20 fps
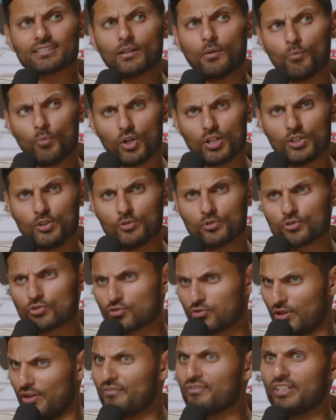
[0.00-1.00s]
someone who's
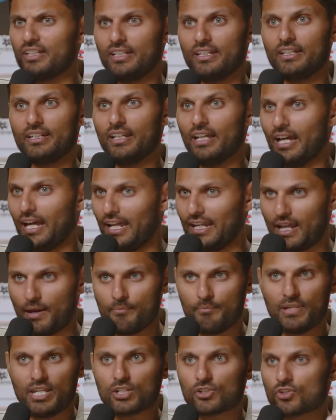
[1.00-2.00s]
driven and
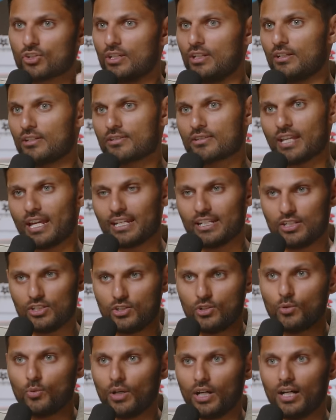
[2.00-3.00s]
ambitious and a
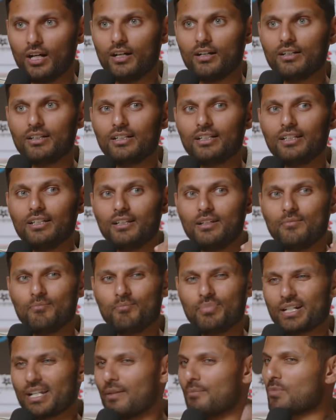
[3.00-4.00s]
doer,
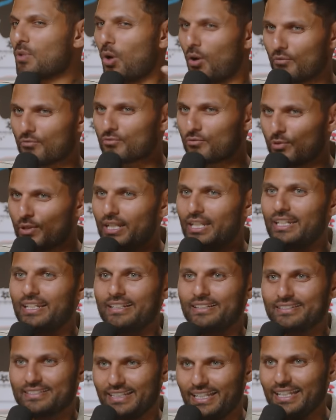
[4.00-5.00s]
but I'm not
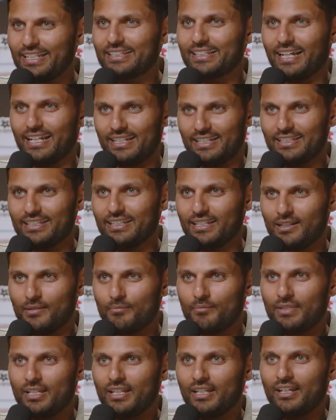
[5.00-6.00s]
really seeing that in
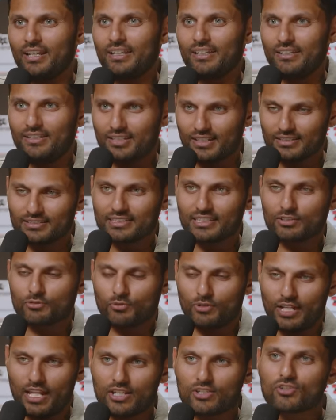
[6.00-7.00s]
them. Does this
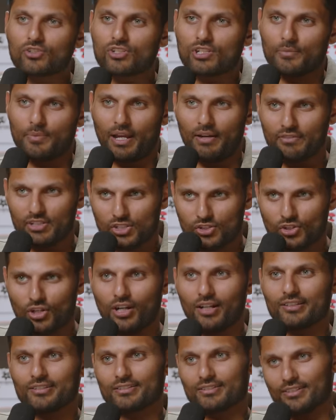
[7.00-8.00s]
relationship have a
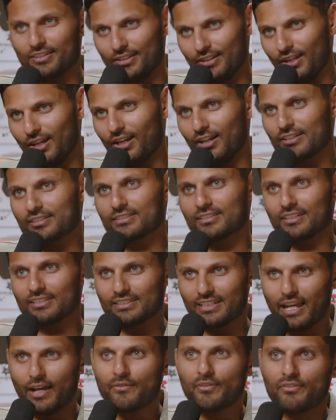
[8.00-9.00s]
chance to last?
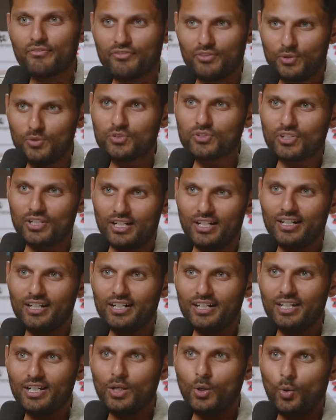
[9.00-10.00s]
Does it have a
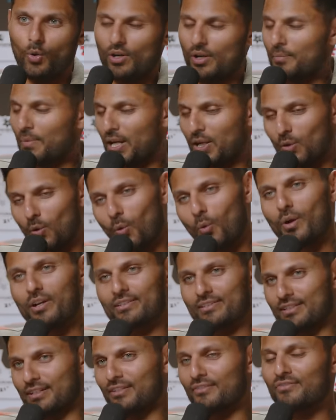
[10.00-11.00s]
future? Or am I
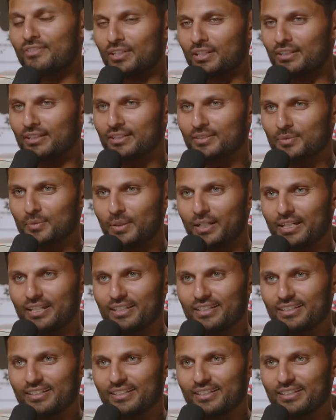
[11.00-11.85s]
always going to feel this way?